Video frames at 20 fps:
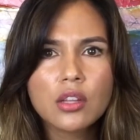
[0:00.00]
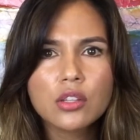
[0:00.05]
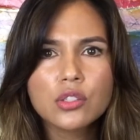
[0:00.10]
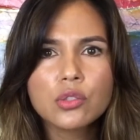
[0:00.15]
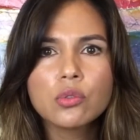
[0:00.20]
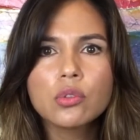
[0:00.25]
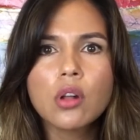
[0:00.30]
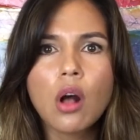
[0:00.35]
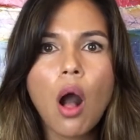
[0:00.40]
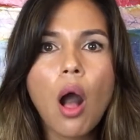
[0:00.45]

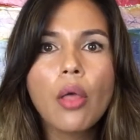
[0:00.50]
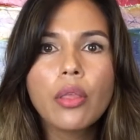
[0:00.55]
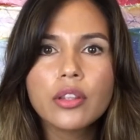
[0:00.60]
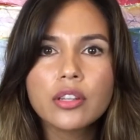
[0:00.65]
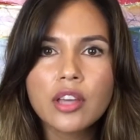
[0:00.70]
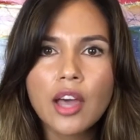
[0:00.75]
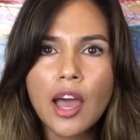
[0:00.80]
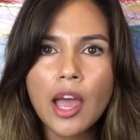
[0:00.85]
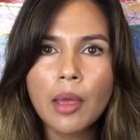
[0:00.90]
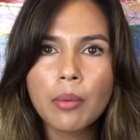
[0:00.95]
Do it all the
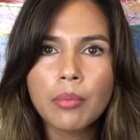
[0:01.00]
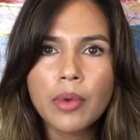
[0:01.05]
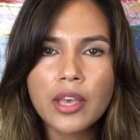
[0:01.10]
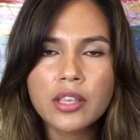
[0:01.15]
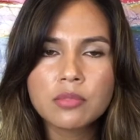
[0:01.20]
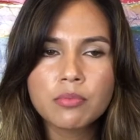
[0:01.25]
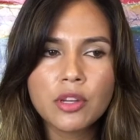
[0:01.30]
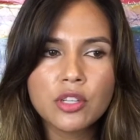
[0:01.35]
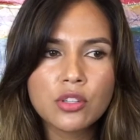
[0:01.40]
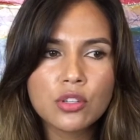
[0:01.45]
time.
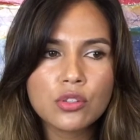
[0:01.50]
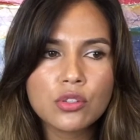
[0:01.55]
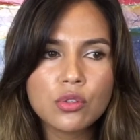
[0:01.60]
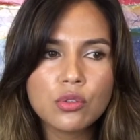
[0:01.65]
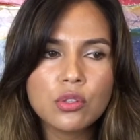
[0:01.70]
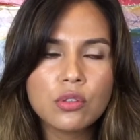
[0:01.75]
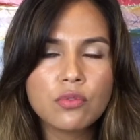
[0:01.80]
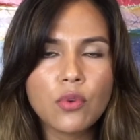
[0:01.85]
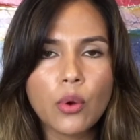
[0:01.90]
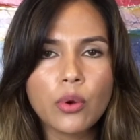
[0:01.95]
As much as
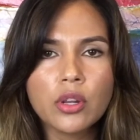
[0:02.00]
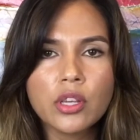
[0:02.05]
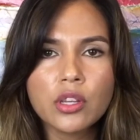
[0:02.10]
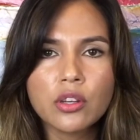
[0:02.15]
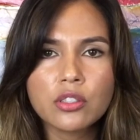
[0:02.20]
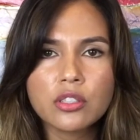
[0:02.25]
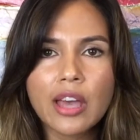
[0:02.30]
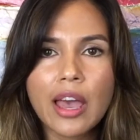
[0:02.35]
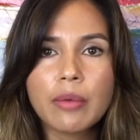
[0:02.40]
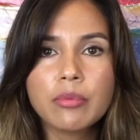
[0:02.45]
you devoted
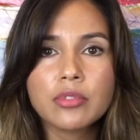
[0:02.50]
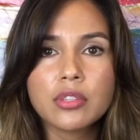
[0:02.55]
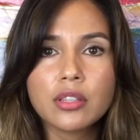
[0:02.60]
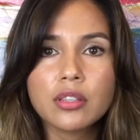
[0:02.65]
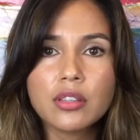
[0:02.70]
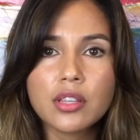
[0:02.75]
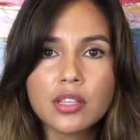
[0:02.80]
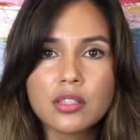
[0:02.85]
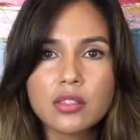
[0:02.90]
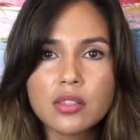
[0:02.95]
your time to
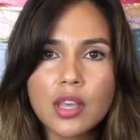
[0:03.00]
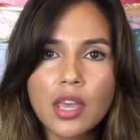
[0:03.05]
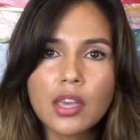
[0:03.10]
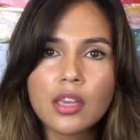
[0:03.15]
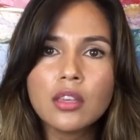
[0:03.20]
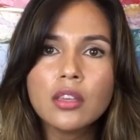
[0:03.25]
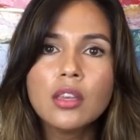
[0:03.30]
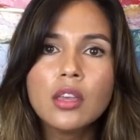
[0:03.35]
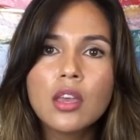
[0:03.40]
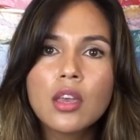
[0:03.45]
this
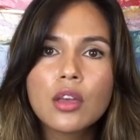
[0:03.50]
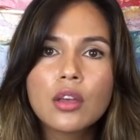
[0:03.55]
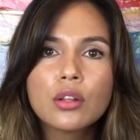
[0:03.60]
thing,